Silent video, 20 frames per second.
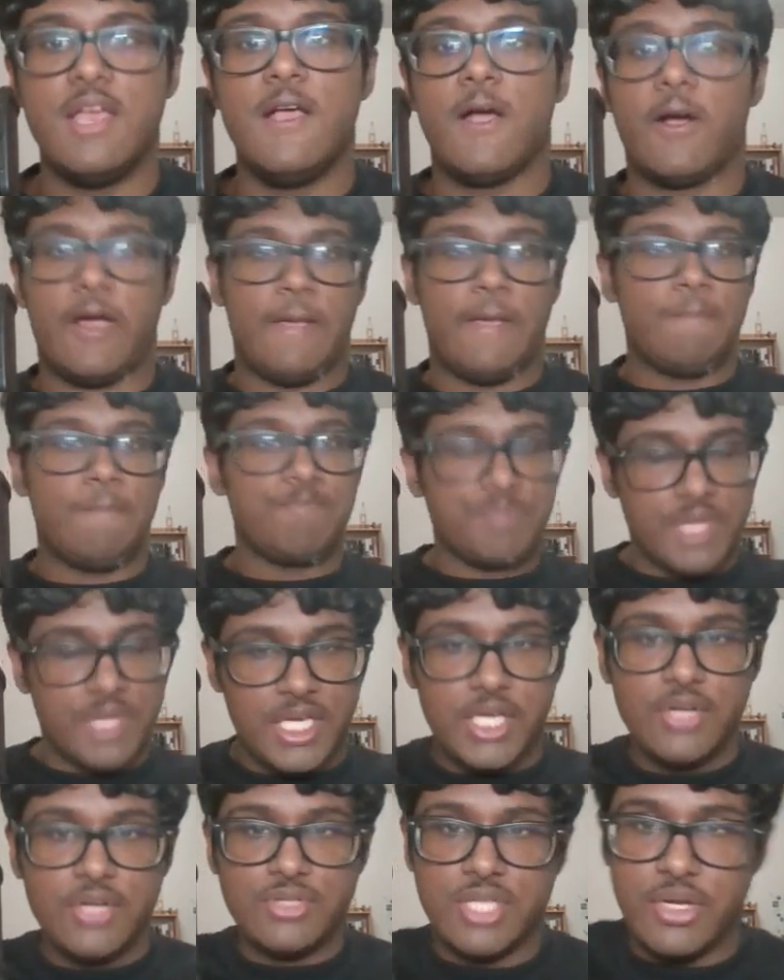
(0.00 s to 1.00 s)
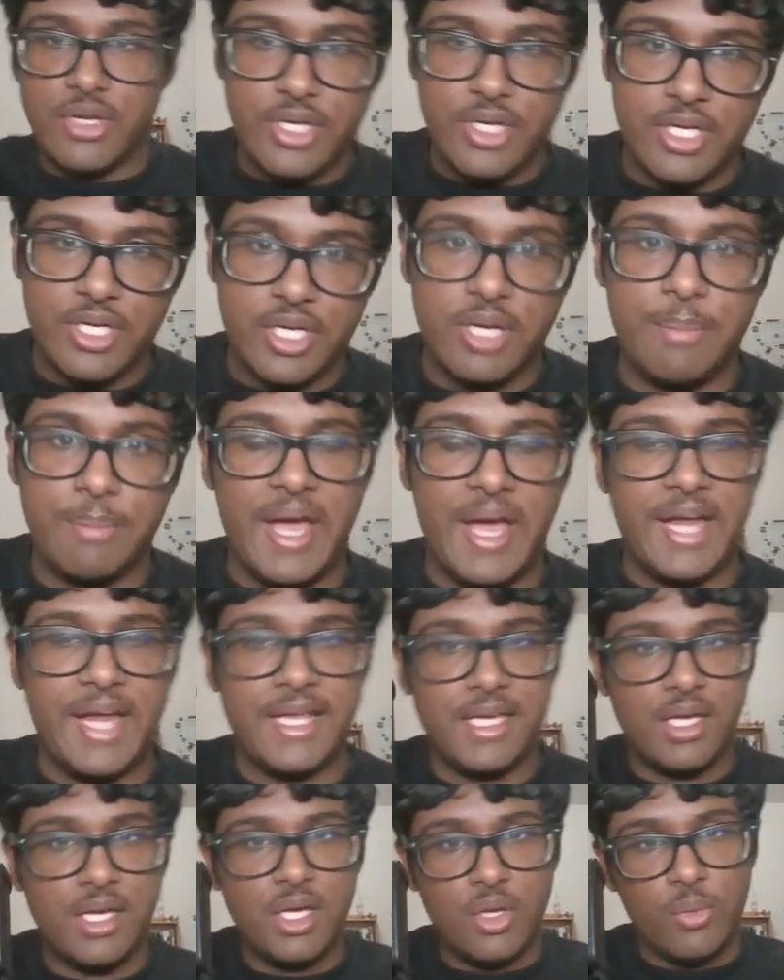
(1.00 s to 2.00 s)
All right, here's how you're going to combat
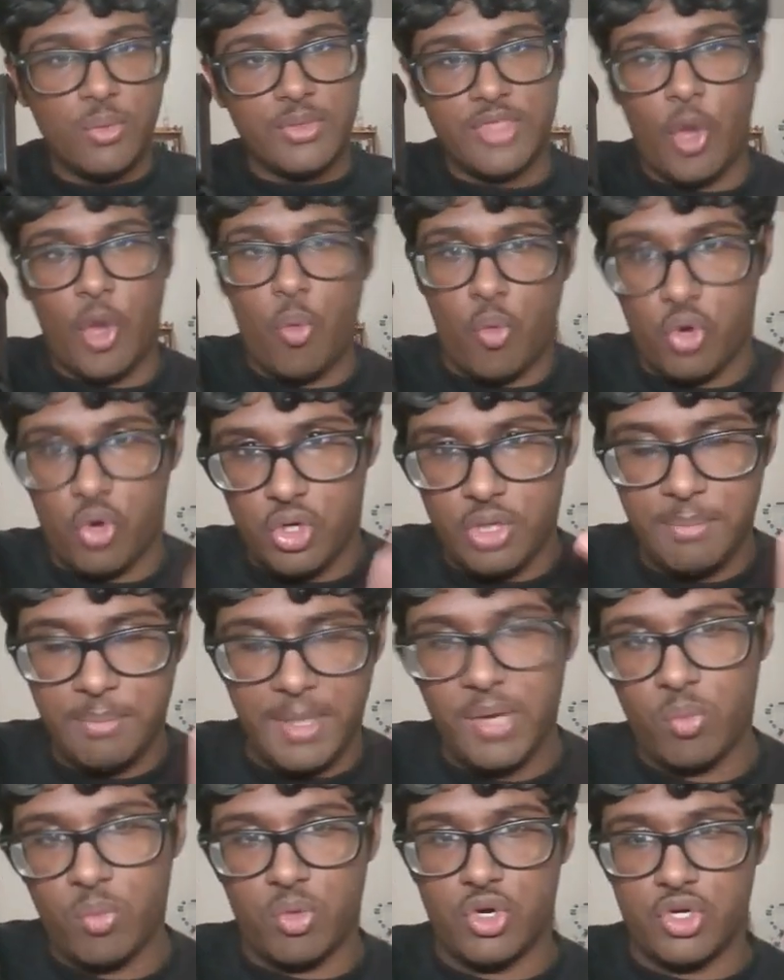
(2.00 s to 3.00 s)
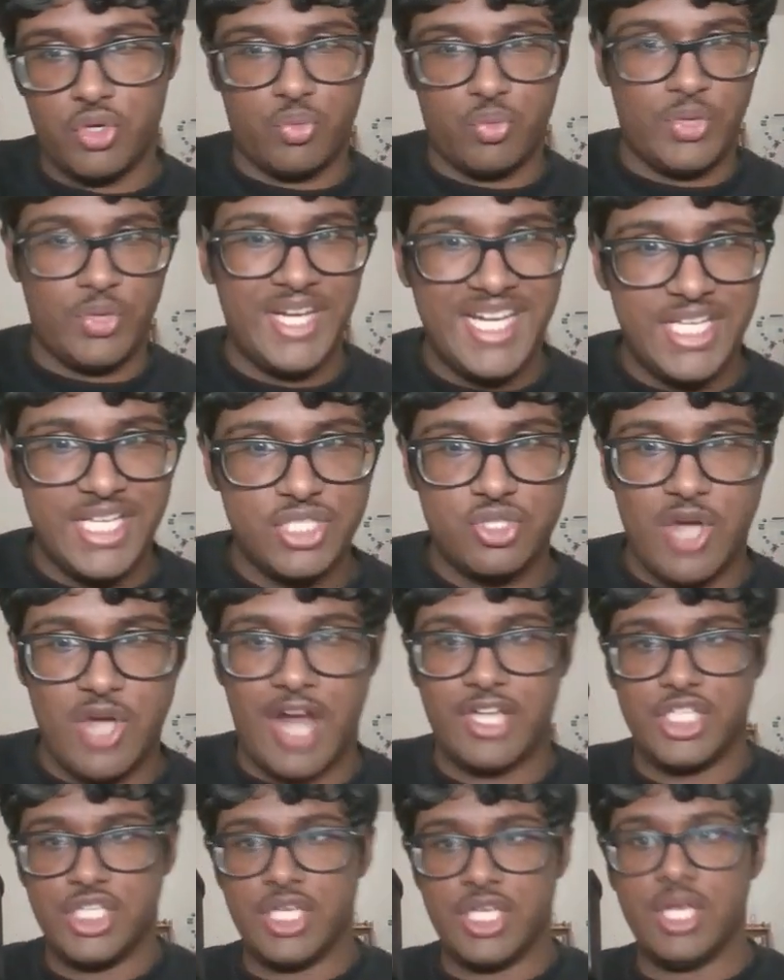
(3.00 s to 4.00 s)
it with a word by word reading
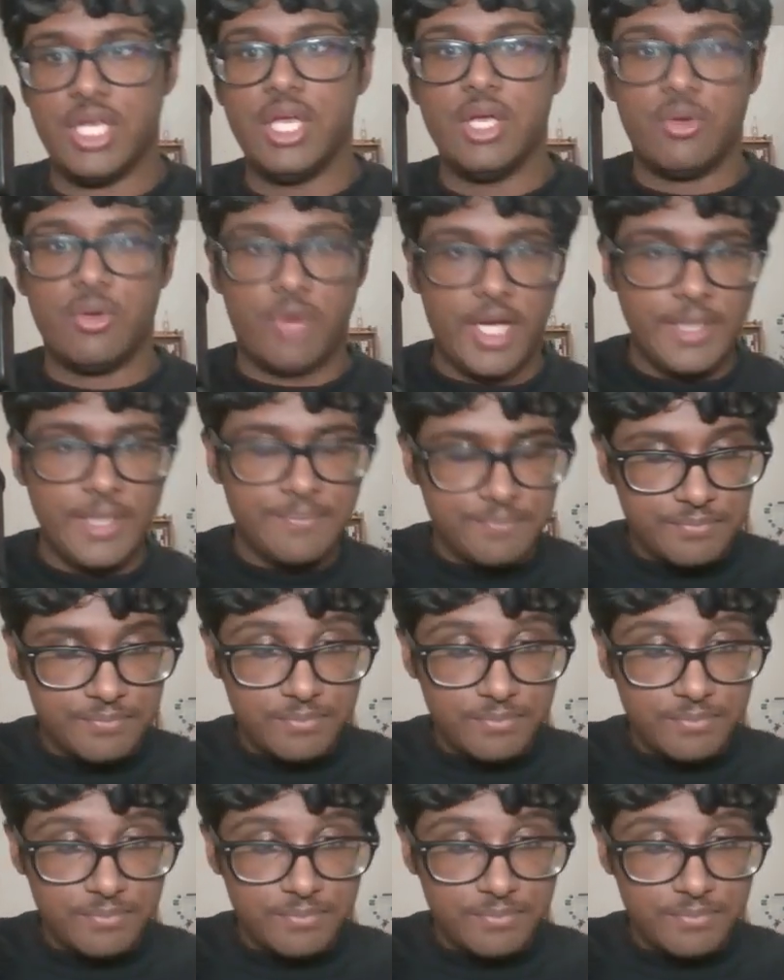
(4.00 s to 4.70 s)
strategy, right?